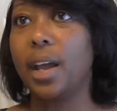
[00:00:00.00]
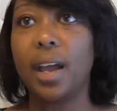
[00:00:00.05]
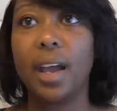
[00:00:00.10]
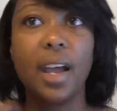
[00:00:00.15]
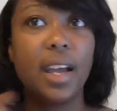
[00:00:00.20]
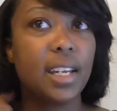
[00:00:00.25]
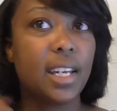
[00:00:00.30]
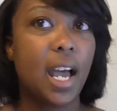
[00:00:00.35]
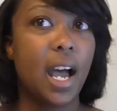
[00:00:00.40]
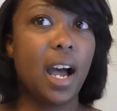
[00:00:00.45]

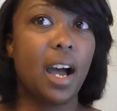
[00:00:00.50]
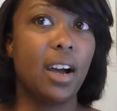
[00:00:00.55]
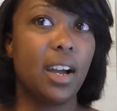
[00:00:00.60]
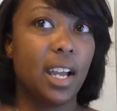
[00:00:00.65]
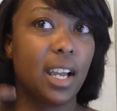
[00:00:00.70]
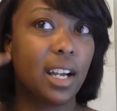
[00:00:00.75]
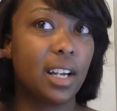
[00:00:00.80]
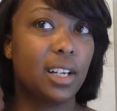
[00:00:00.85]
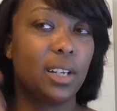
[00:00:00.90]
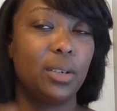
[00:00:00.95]
And I'll
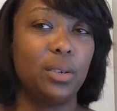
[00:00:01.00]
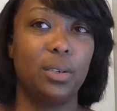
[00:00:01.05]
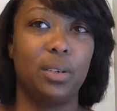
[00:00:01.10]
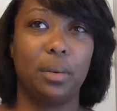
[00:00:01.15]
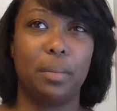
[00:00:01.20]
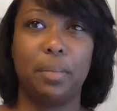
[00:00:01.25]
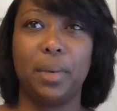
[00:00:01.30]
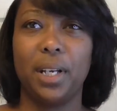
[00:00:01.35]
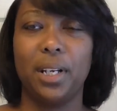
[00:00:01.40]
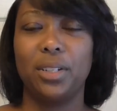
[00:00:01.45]
include
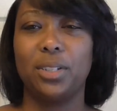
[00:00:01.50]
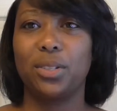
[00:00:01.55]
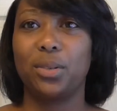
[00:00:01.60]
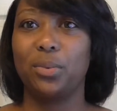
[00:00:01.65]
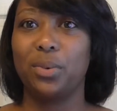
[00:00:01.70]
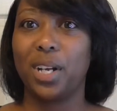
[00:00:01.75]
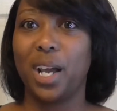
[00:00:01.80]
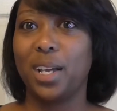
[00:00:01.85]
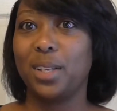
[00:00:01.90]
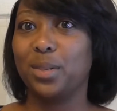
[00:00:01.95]
a picture.
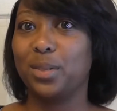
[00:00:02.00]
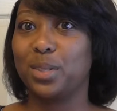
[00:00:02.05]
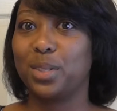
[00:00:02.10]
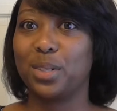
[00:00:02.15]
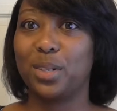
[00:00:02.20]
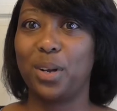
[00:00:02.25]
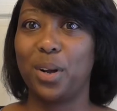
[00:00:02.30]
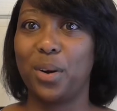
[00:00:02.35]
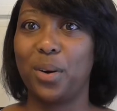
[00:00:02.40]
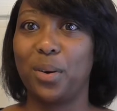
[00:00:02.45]
When I used to
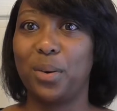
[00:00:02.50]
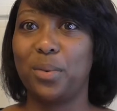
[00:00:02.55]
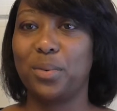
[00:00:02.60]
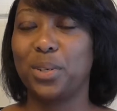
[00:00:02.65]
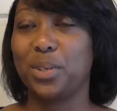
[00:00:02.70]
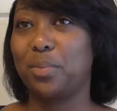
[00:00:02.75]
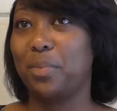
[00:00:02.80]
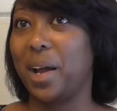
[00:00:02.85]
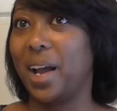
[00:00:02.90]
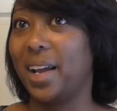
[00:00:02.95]
go
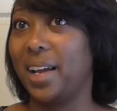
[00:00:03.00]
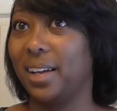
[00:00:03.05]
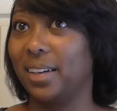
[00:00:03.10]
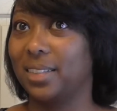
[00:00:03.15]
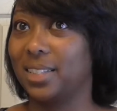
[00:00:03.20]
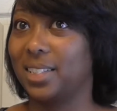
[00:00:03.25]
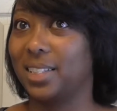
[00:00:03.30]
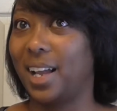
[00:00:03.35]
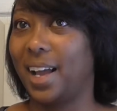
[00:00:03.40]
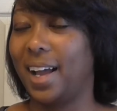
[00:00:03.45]
to my
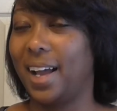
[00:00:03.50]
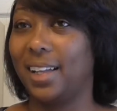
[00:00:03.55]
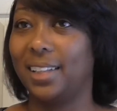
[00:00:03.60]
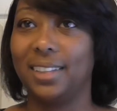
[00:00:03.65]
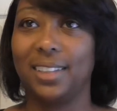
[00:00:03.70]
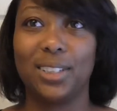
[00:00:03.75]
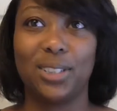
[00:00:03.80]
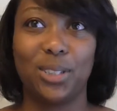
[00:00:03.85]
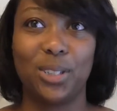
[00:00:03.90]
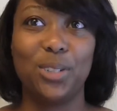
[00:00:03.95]

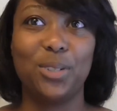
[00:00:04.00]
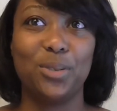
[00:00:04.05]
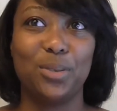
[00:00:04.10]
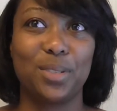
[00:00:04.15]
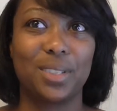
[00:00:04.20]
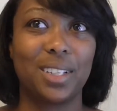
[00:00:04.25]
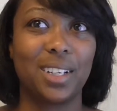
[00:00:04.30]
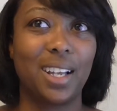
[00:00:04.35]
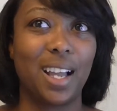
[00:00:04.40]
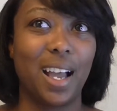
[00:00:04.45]
hairstylist, she
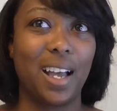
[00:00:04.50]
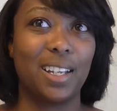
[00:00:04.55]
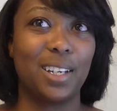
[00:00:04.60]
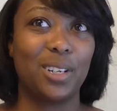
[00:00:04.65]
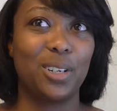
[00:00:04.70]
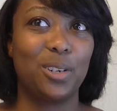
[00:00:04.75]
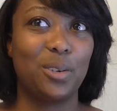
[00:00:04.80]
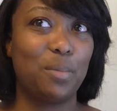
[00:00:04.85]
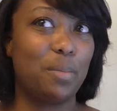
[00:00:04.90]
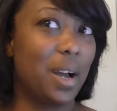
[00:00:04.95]
used to kind
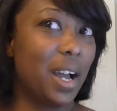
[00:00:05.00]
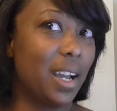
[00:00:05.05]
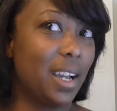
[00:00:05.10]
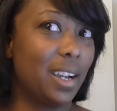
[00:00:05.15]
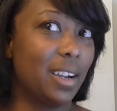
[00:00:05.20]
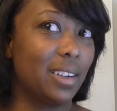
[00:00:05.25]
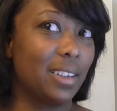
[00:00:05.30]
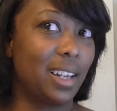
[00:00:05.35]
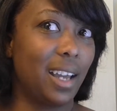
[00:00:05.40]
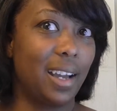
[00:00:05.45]
of do my
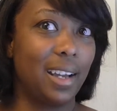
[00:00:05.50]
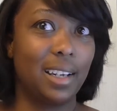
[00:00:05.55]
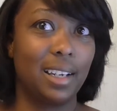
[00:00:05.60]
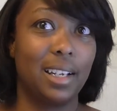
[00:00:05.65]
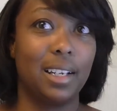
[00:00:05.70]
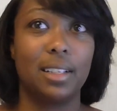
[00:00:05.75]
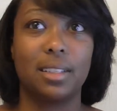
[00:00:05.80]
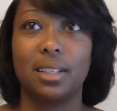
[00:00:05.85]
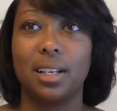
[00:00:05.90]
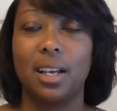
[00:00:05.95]
hair like
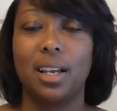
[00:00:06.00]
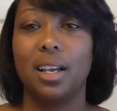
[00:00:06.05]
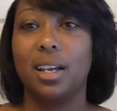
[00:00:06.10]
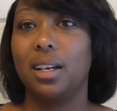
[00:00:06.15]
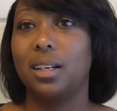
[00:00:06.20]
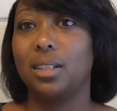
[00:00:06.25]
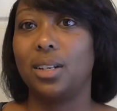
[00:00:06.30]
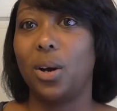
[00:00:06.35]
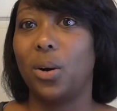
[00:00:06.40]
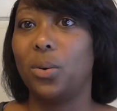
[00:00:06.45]
this.
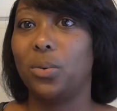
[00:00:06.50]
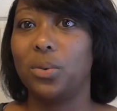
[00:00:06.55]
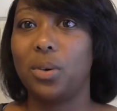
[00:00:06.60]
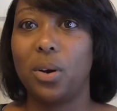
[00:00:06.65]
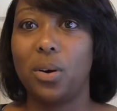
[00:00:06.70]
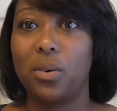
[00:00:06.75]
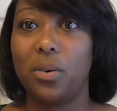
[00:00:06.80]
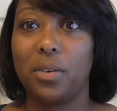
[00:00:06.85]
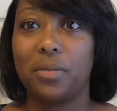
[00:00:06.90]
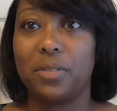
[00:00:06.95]
Don't
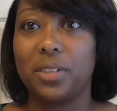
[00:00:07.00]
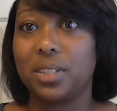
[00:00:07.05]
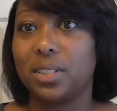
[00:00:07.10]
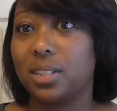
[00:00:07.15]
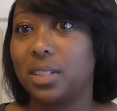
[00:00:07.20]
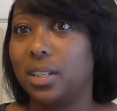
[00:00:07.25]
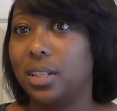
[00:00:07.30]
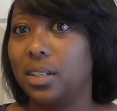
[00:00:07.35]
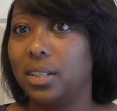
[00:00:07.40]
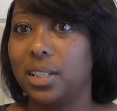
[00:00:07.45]
know if it's
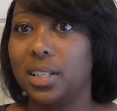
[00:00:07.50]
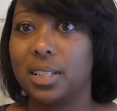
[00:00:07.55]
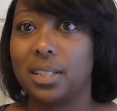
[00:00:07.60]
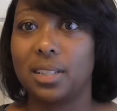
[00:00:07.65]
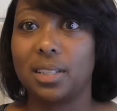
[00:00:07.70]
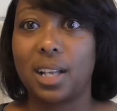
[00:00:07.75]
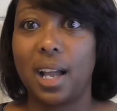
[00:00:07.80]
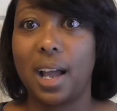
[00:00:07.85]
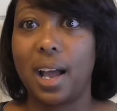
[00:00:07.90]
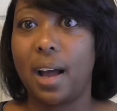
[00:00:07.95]
still in
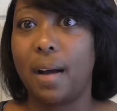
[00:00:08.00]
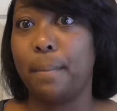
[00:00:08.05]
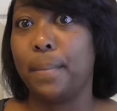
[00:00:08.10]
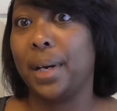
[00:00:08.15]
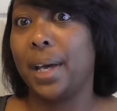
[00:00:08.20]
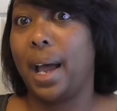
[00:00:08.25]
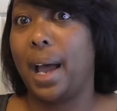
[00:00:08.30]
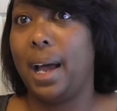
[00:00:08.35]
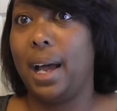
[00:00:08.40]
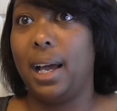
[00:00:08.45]
style,
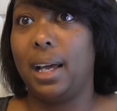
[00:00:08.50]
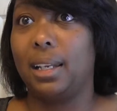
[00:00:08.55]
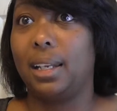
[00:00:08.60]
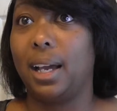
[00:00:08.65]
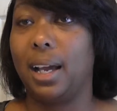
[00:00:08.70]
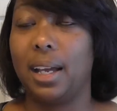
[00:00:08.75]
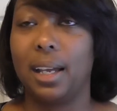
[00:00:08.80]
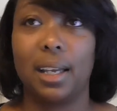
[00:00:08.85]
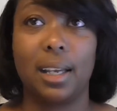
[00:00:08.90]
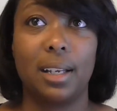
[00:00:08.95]
but I
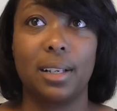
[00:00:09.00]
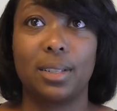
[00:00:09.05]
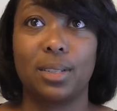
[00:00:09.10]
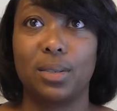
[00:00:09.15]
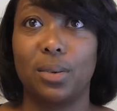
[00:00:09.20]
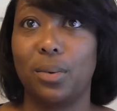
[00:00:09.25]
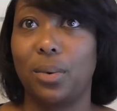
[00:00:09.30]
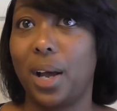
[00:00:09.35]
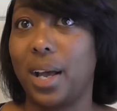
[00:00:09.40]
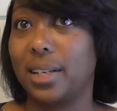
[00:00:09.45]
like it,
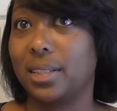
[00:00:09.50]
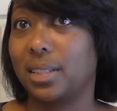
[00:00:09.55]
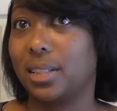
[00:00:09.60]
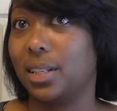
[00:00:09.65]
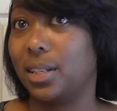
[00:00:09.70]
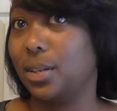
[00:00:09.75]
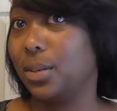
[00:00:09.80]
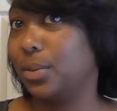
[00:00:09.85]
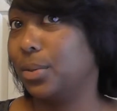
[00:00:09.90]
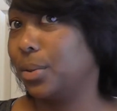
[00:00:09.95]
so I
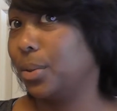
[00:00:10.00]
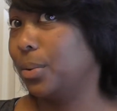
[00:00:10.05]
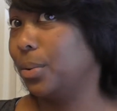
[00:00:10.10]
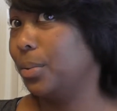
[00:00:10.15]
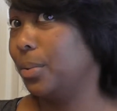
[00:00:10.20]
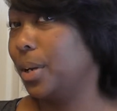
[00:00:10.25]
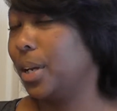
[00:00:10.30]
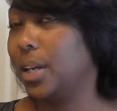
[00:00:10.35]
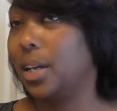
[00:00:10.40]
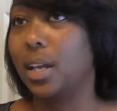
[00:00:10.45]
still
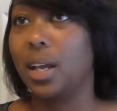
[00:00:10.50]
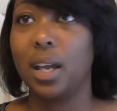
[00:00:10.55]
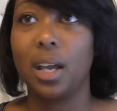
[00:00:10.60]
do it.